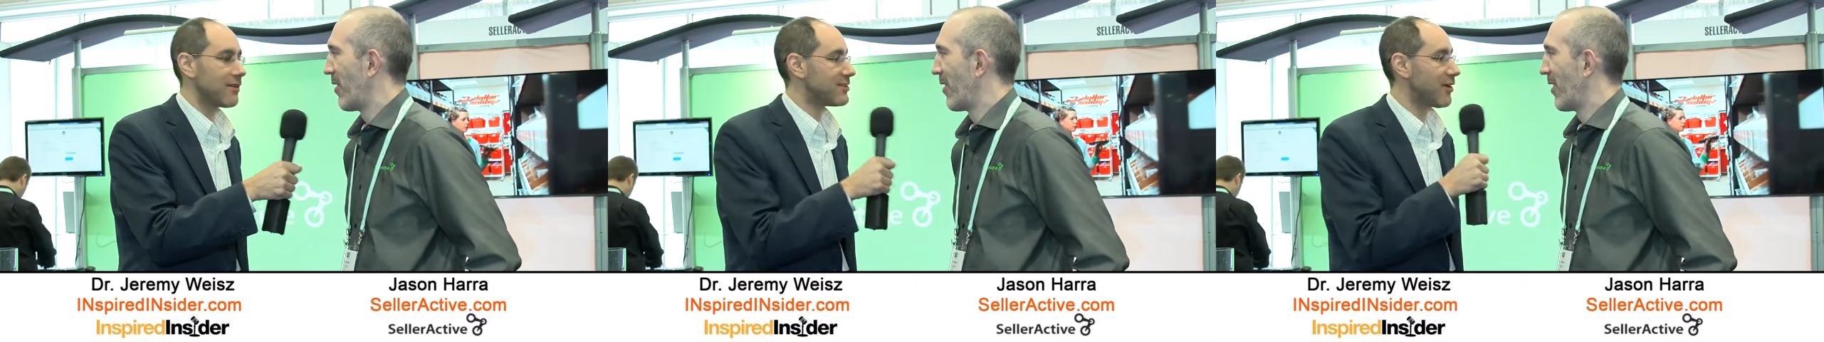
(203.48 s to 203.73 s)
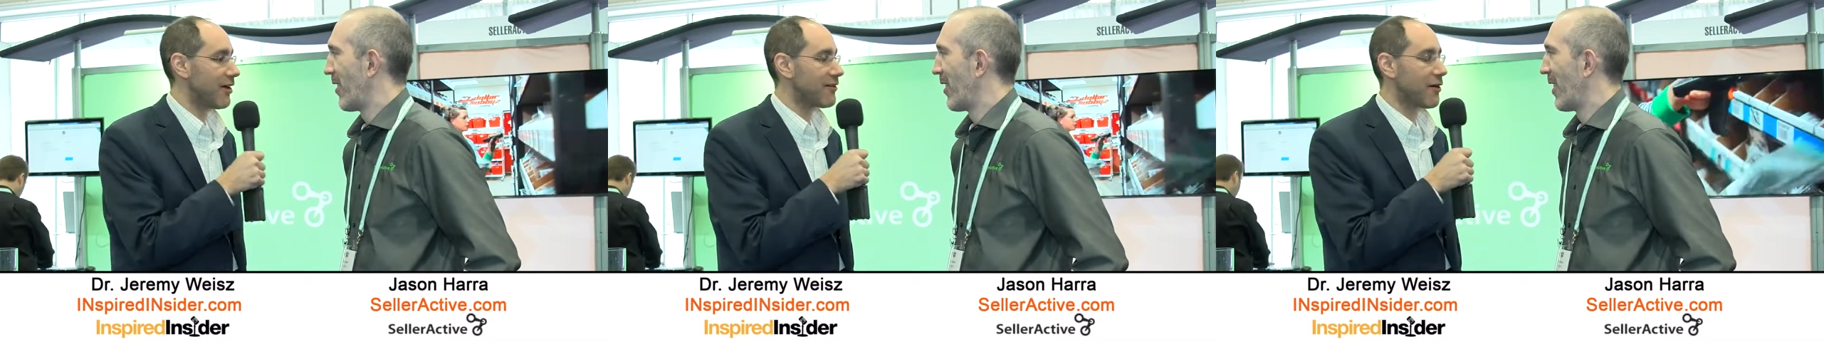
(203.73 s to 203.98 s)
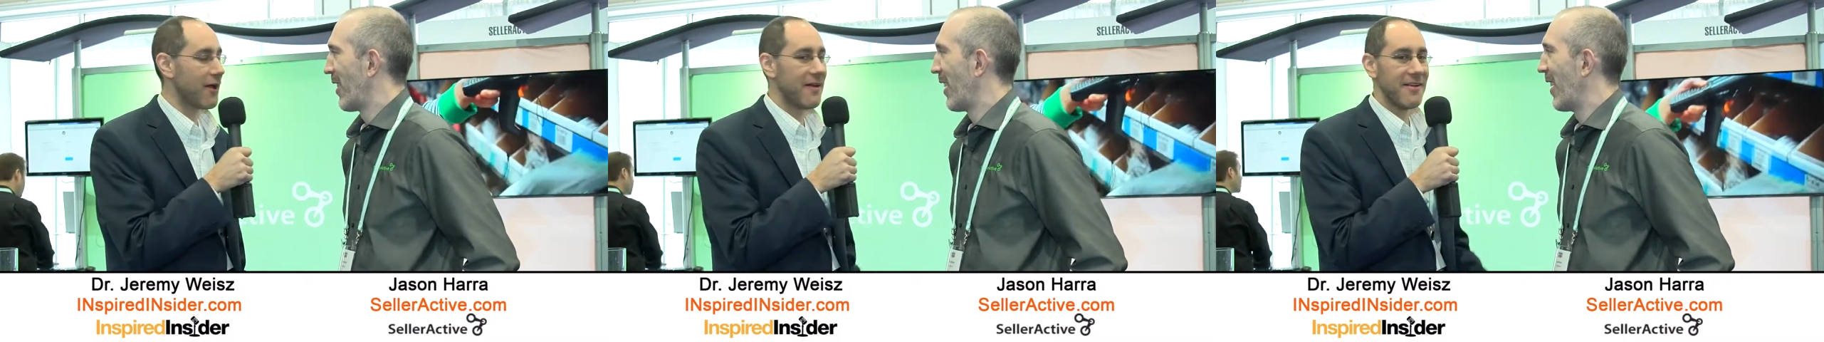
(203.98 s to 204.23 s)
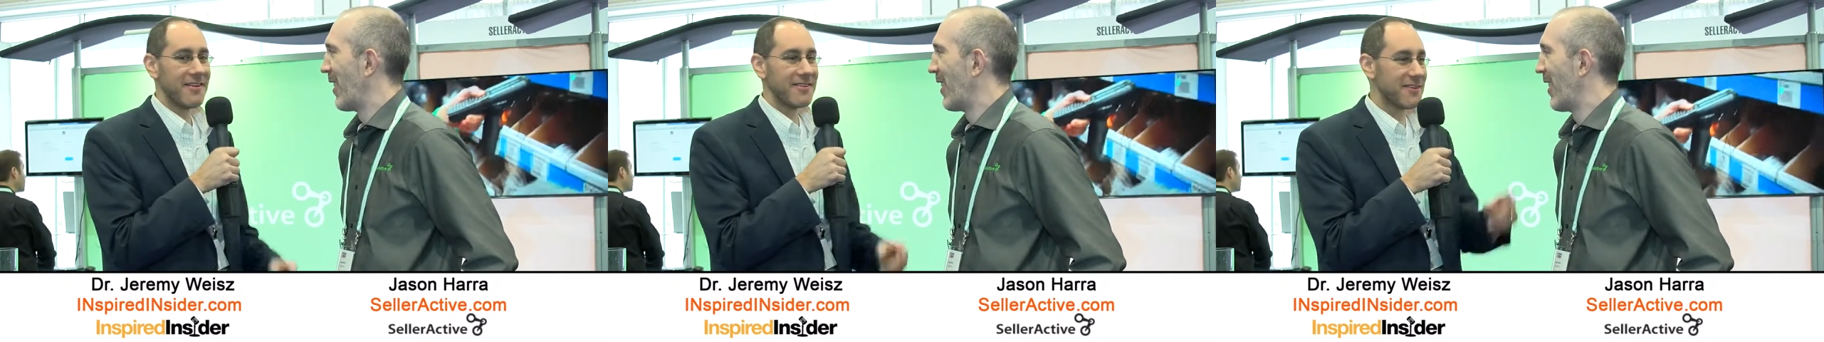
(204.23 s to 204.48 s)
Speaker 1: Okay.
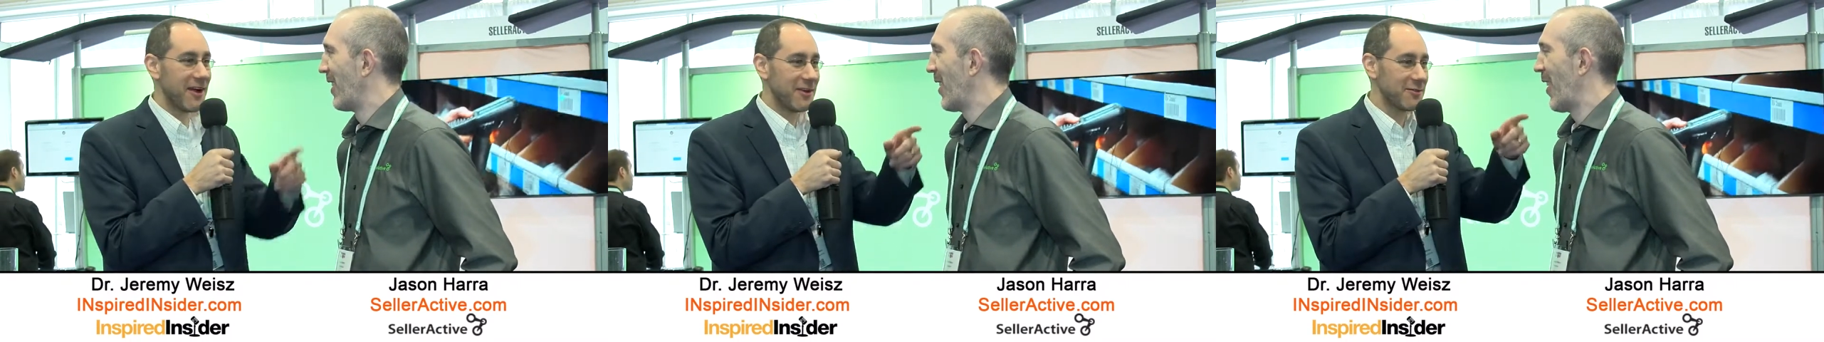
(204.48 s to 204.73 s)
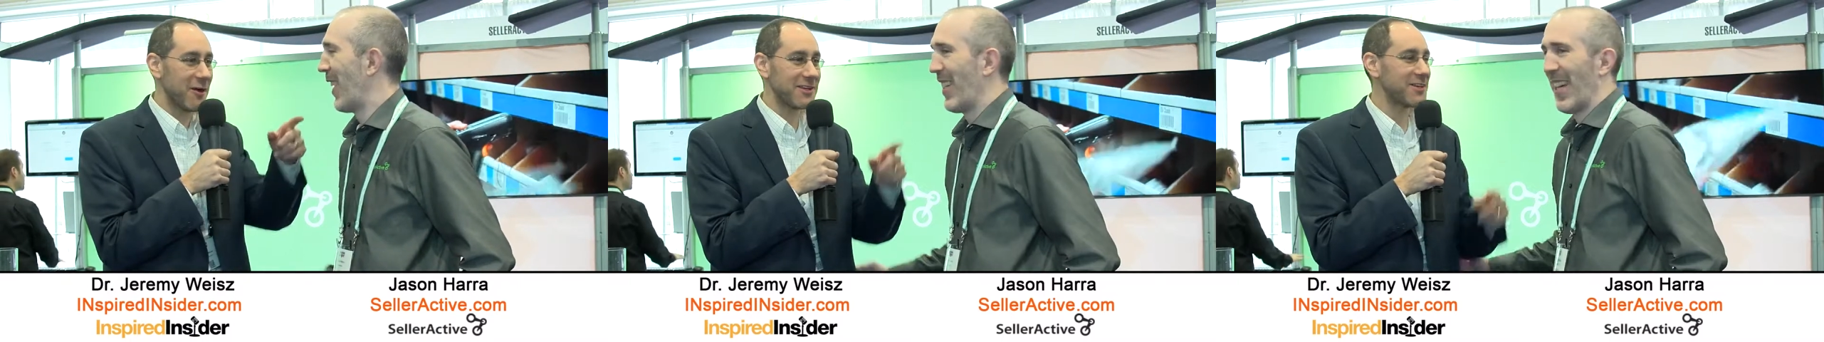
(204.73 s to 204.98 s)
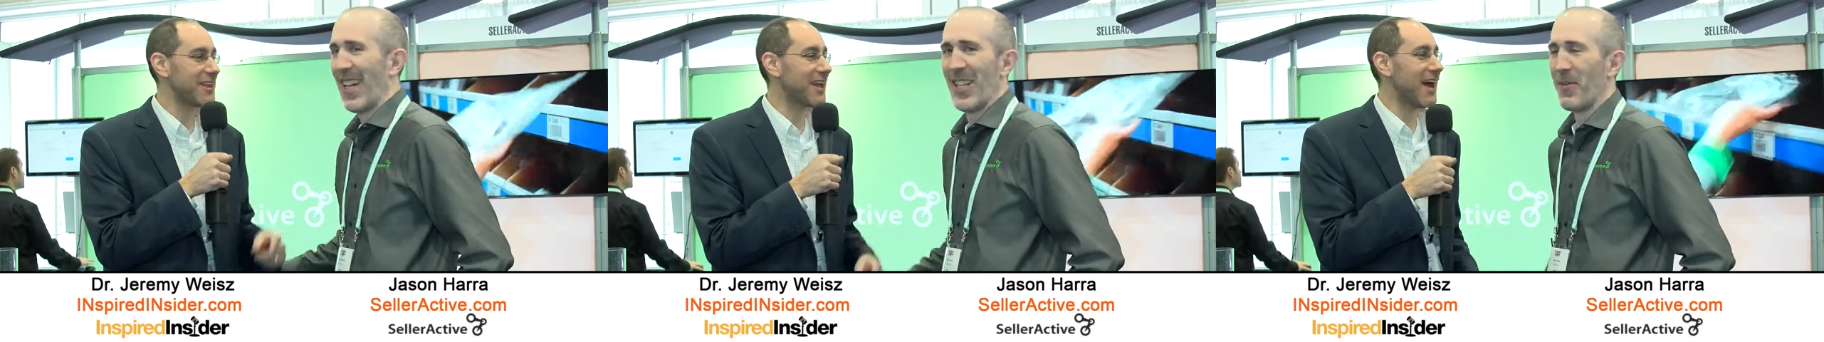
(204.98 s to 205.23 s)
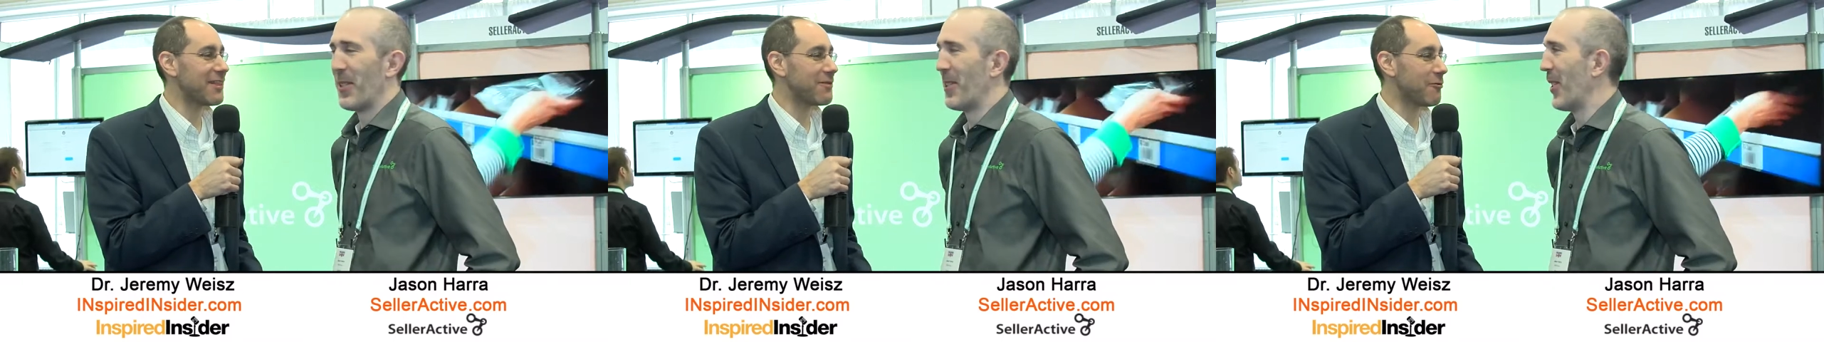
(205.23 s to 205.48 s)
Sorry, I was watching the
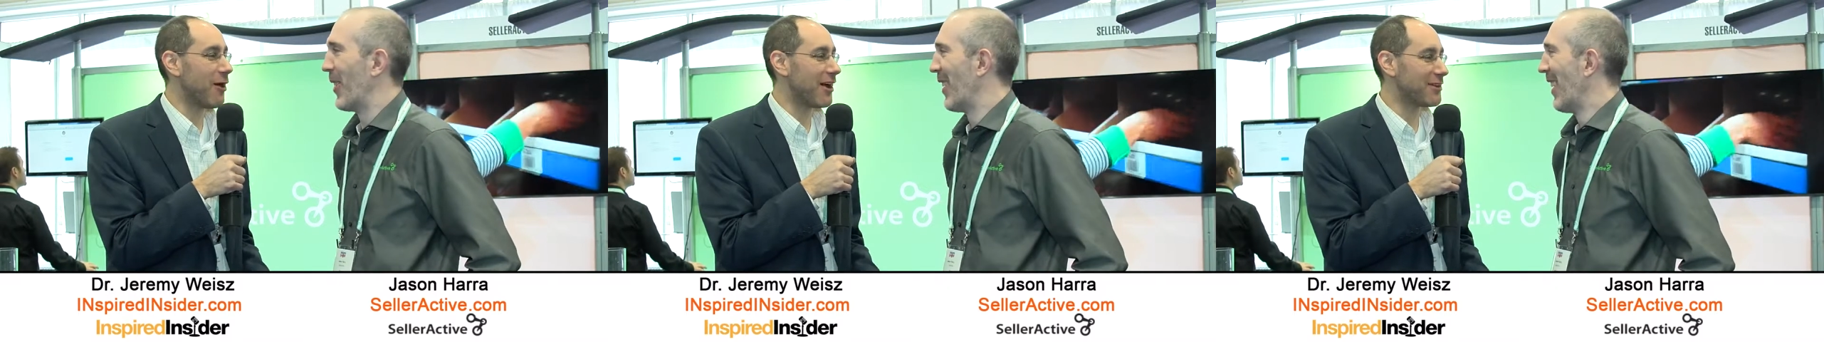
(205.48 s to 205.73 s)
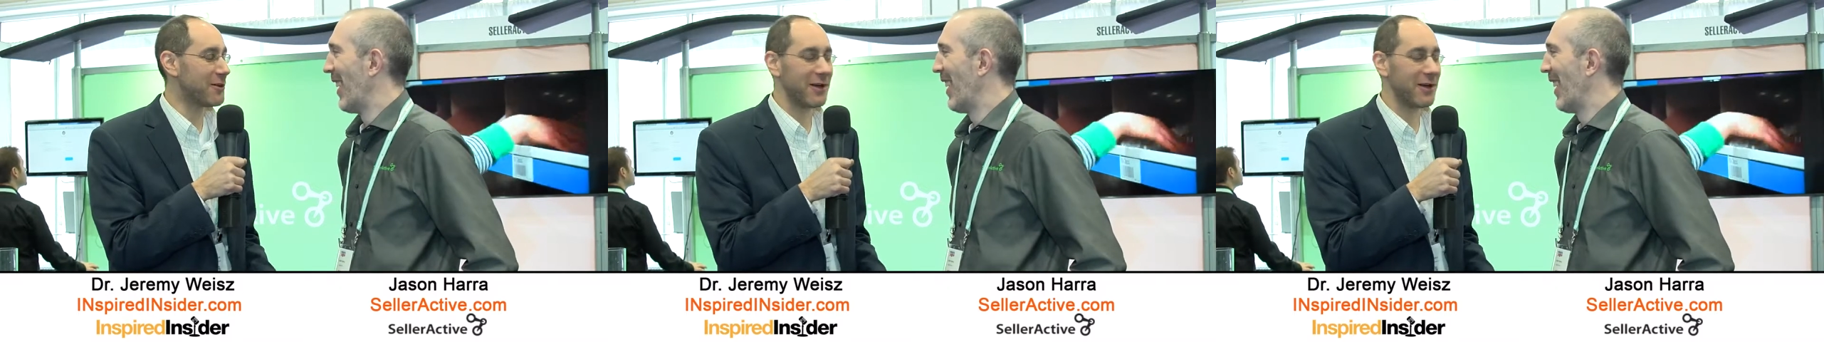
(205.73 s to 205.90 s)
guy walk through.